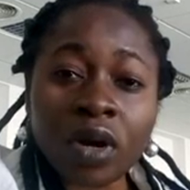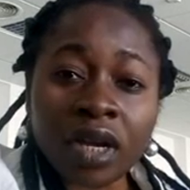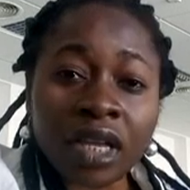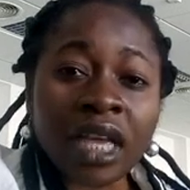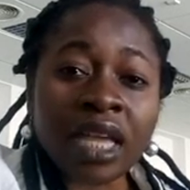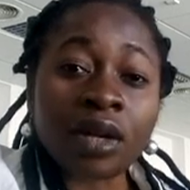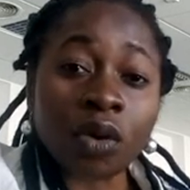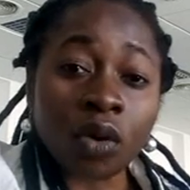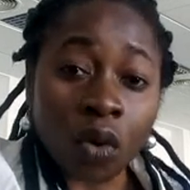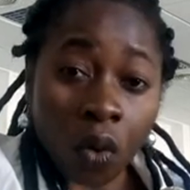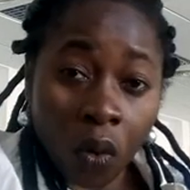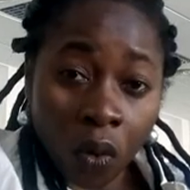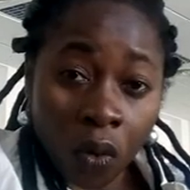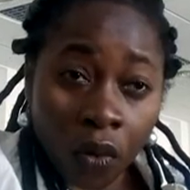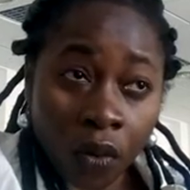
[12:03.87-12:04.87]
work and
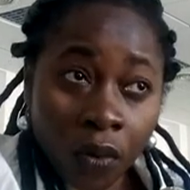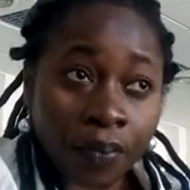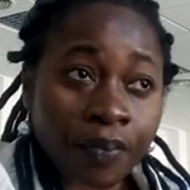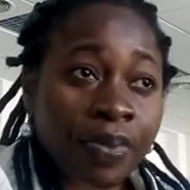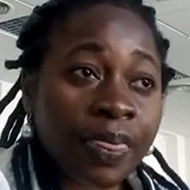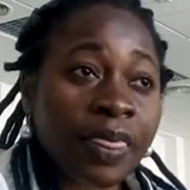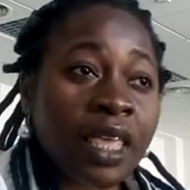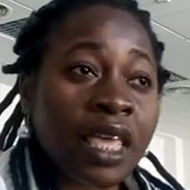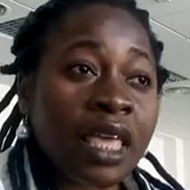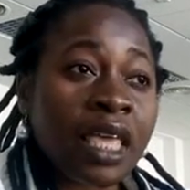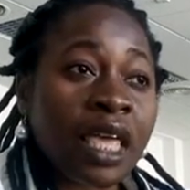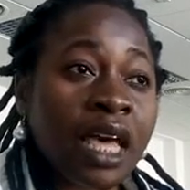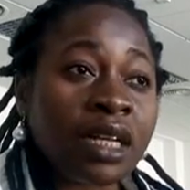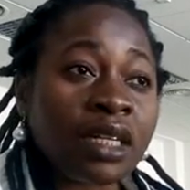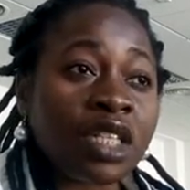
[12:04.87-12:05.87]
law,
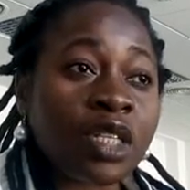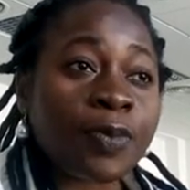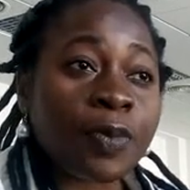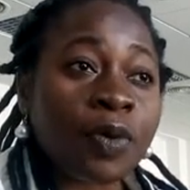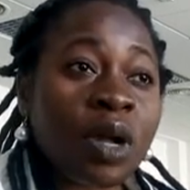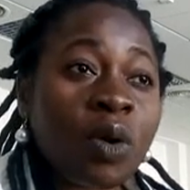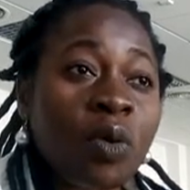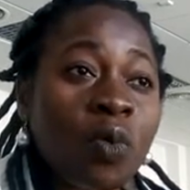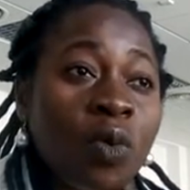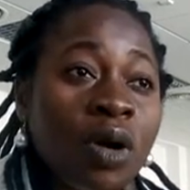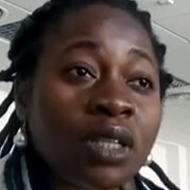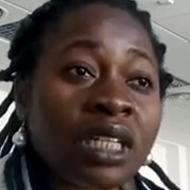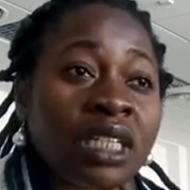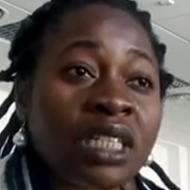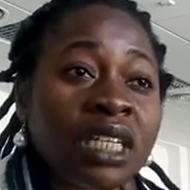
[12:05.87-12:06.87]
and this program
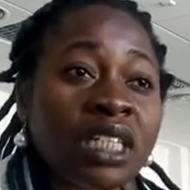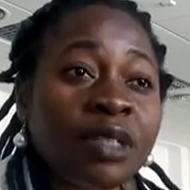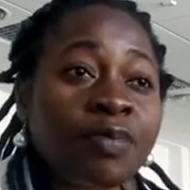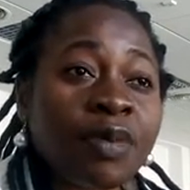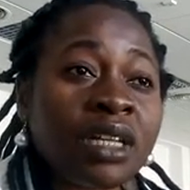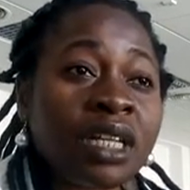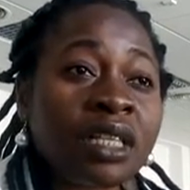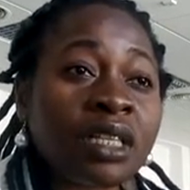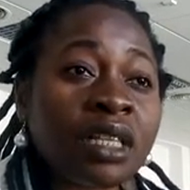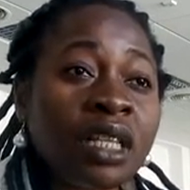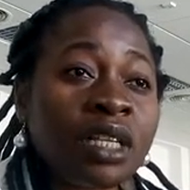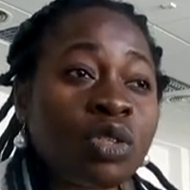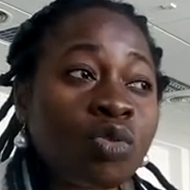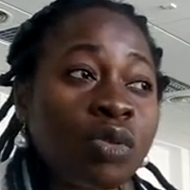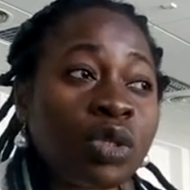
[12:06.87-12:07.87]
worked
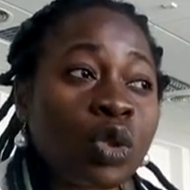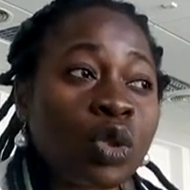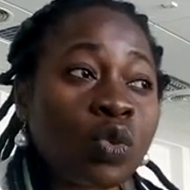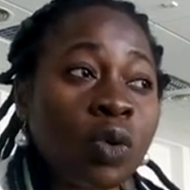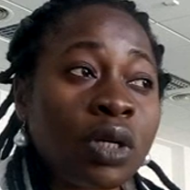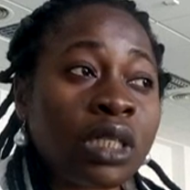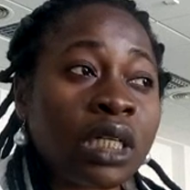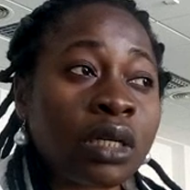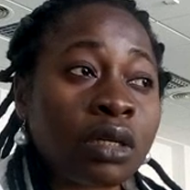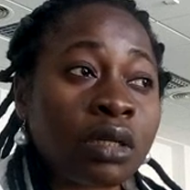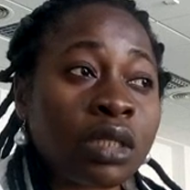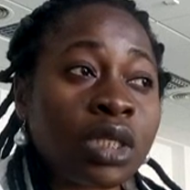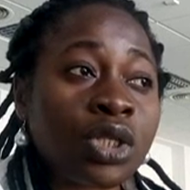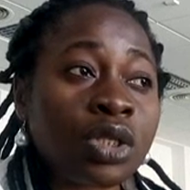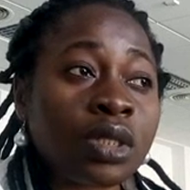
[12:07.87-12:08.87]
interdependently to ensure the
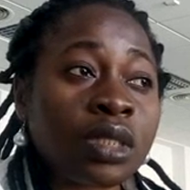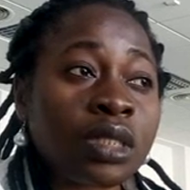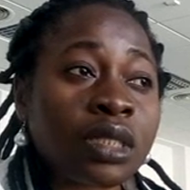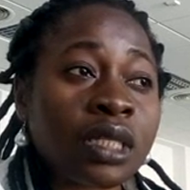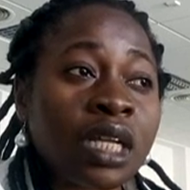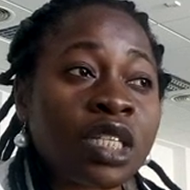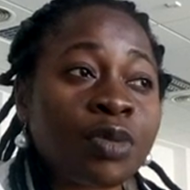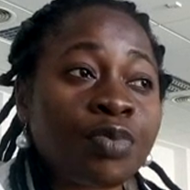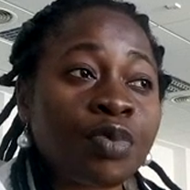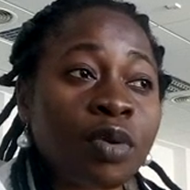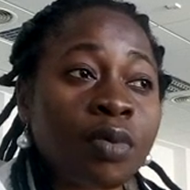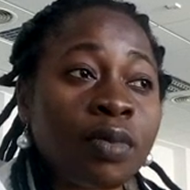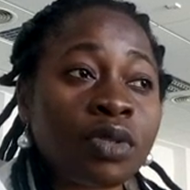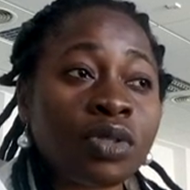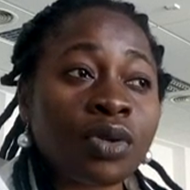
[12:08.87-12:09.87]
conditions that
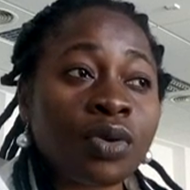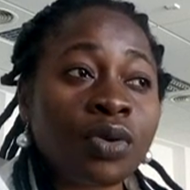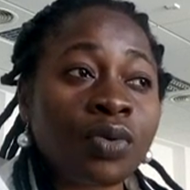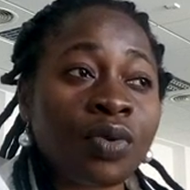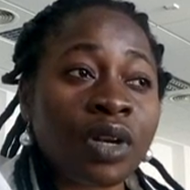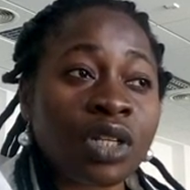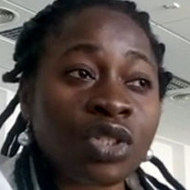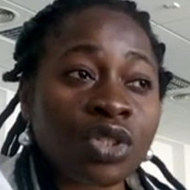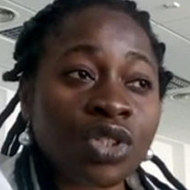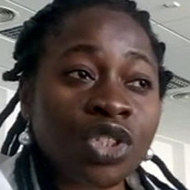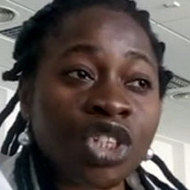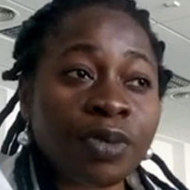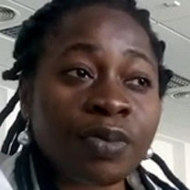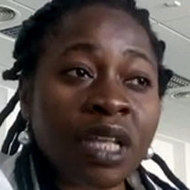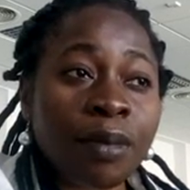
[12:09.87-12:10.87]
promote
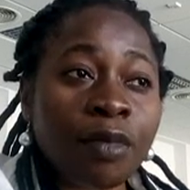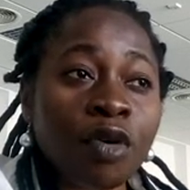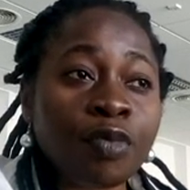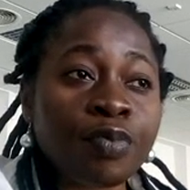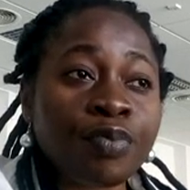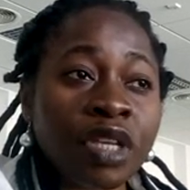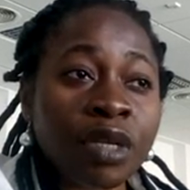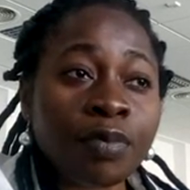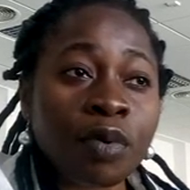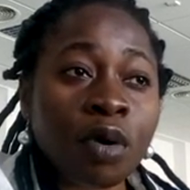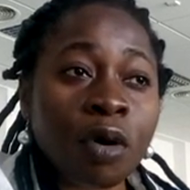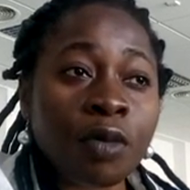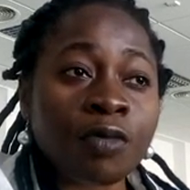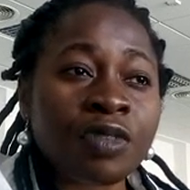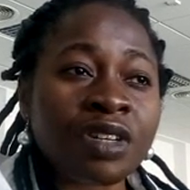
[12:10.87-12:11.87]
relationships among
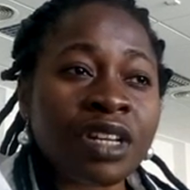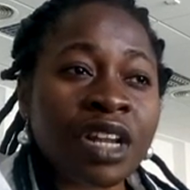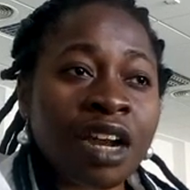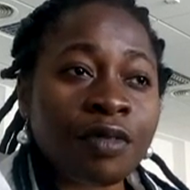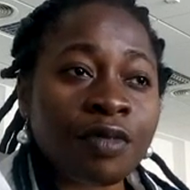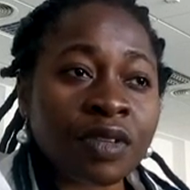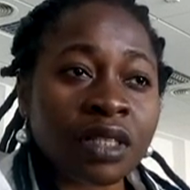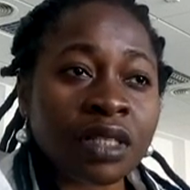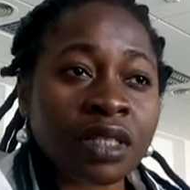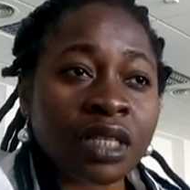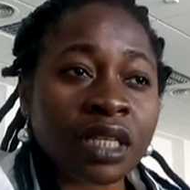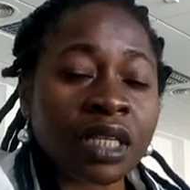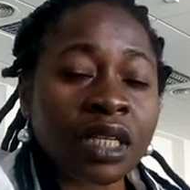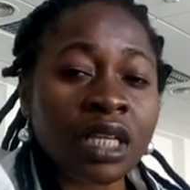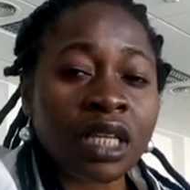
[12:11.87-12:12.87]
people of diversity,